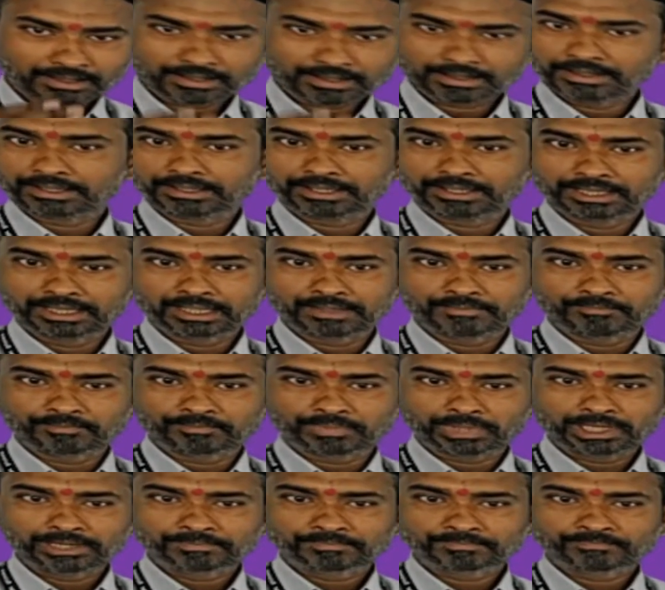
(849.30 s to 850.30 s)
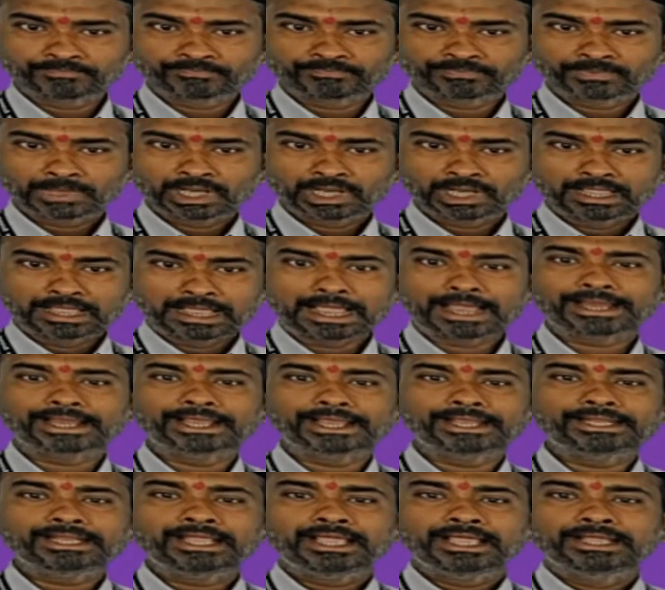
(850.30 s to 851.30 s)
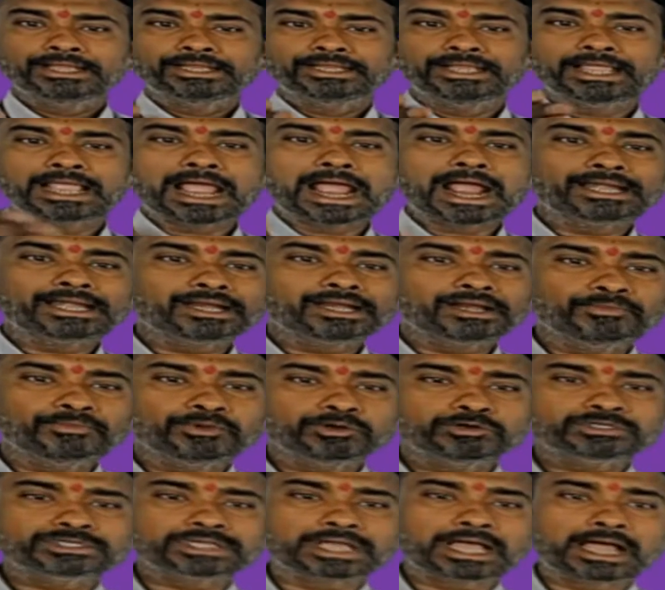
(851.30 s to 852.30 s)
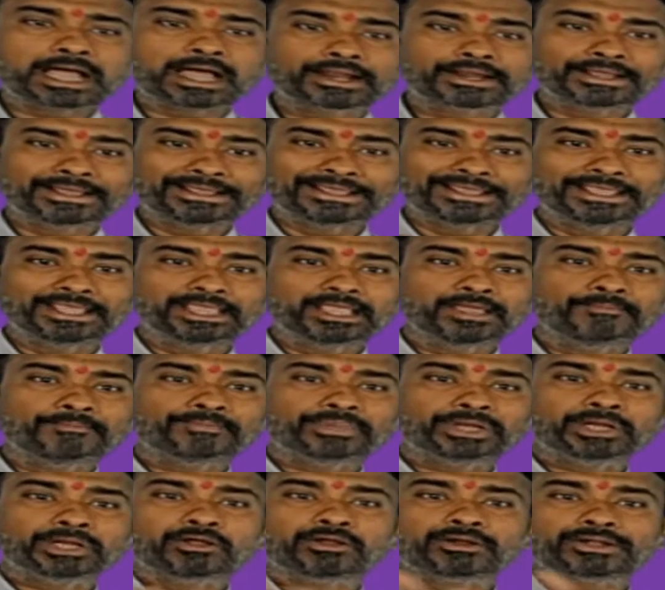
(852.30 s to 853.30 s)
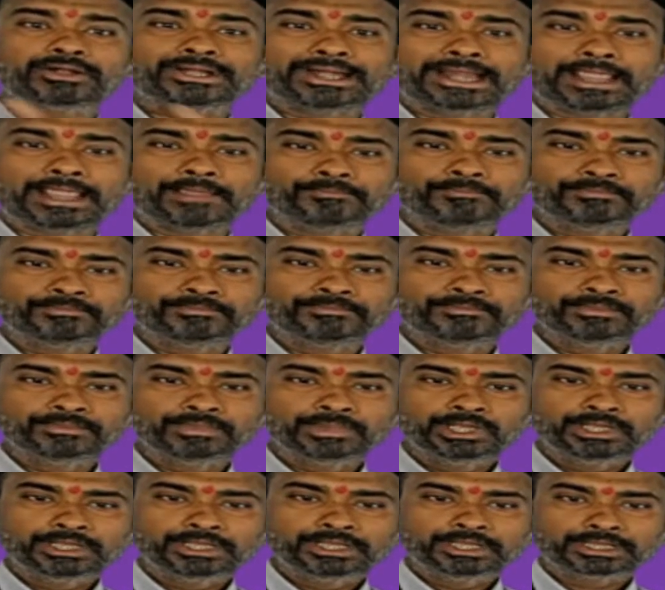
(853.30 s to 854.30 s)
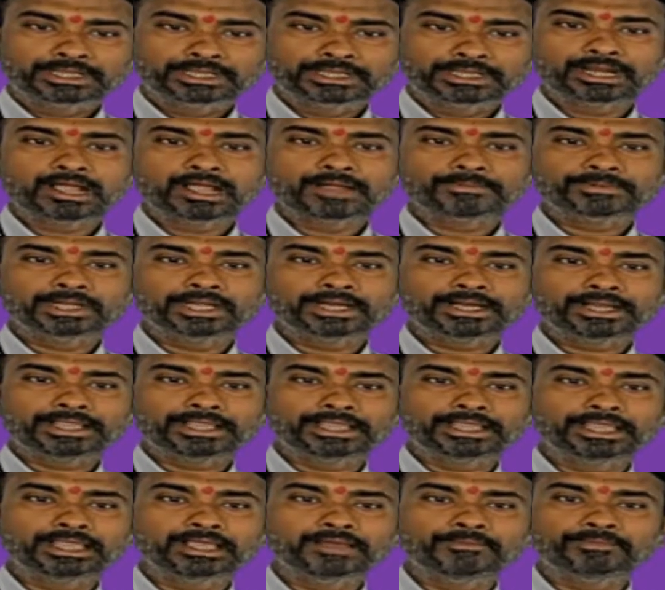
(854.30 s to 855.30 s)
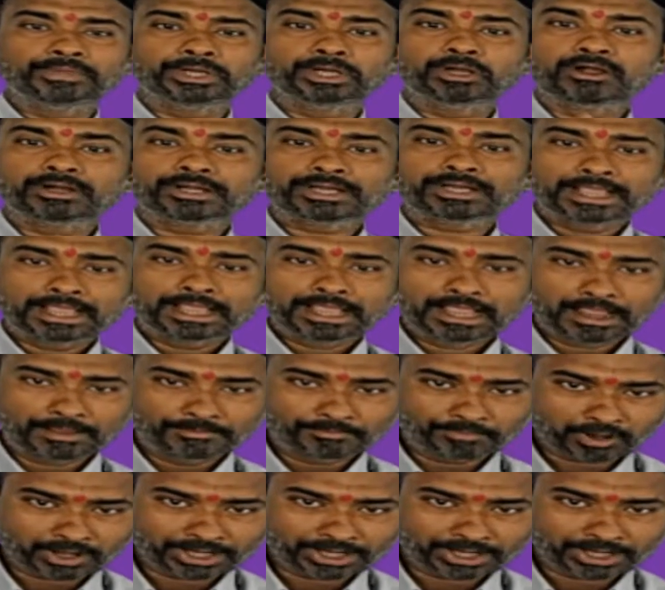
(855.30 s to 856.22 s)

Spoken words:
EMP. Again, the attributes are emp.name, then after emp.employee